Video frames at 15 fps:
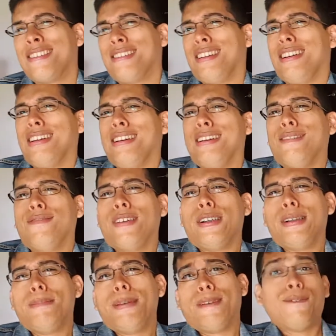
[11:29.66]
a
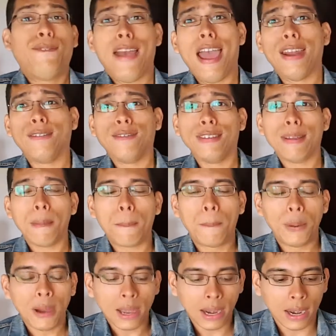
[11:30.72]
very big fan of it,
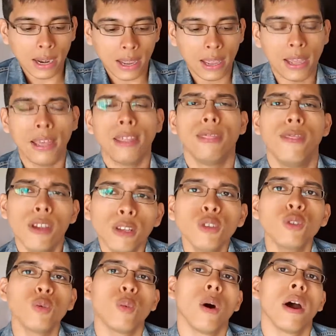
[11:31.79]
but
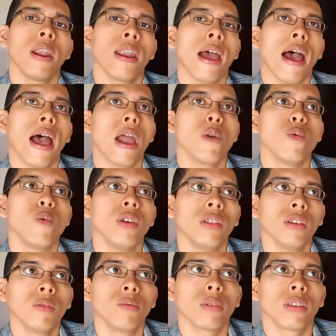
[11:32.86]
this one I
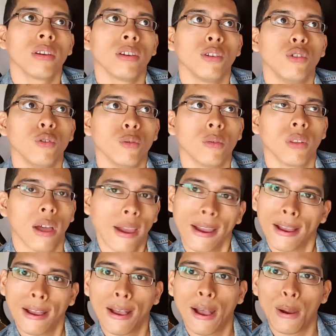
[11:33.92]
really do like,
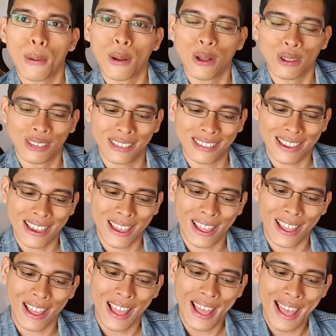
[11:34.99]
I will say.
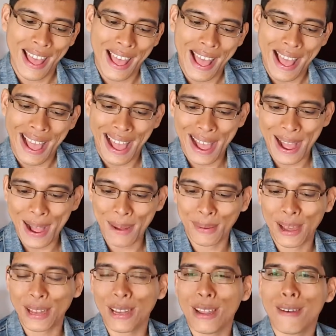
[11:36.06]

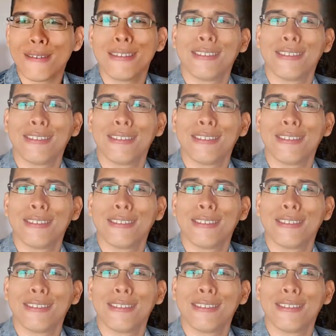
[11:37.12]
I love the